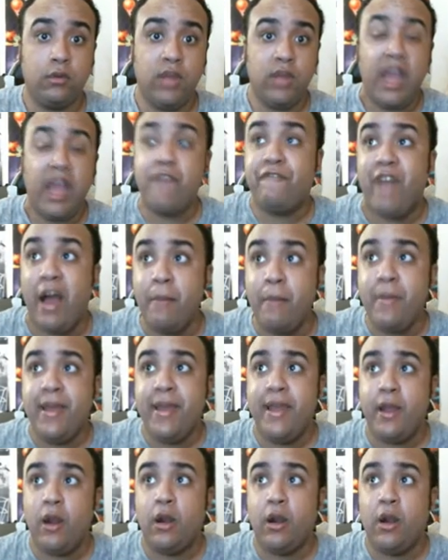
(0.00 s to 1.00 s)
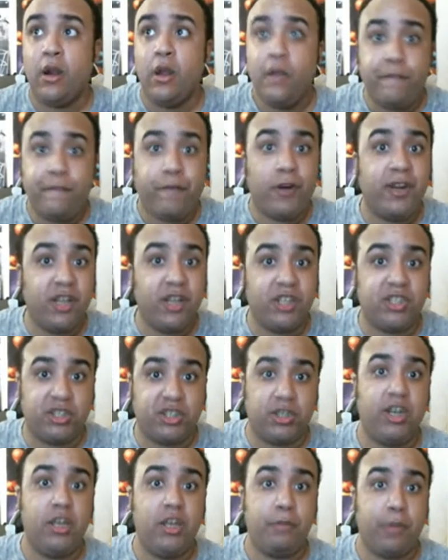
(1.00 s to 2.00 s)
If I'm here falling
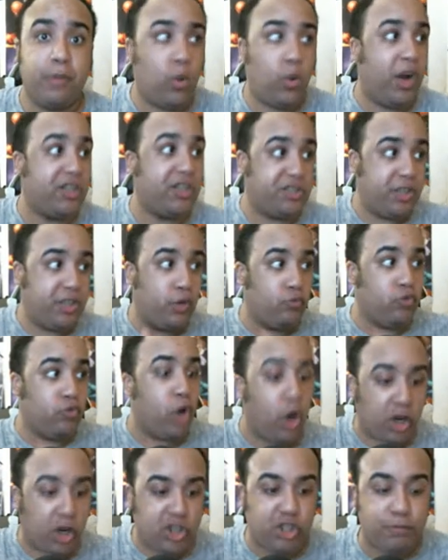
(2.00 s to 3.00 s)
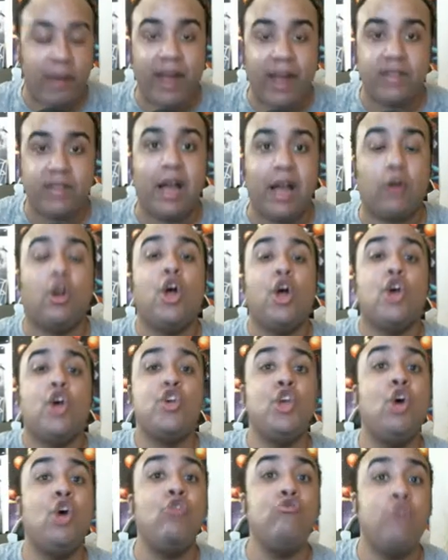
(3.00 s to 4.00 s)
asleep watching Raw or SmackDown,
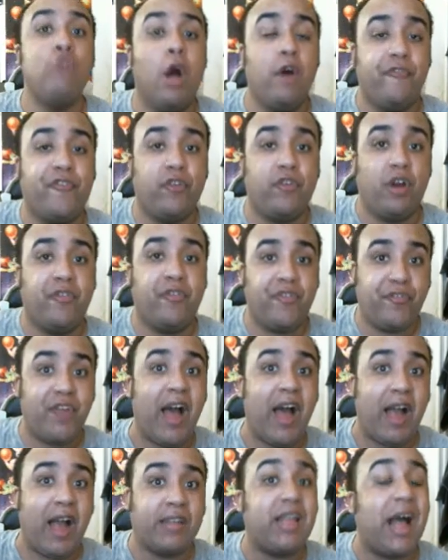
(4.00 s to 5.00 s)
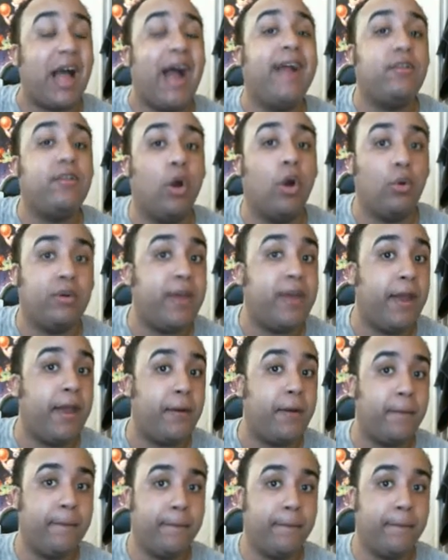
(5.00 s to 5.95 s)
you know for a fact I don't care.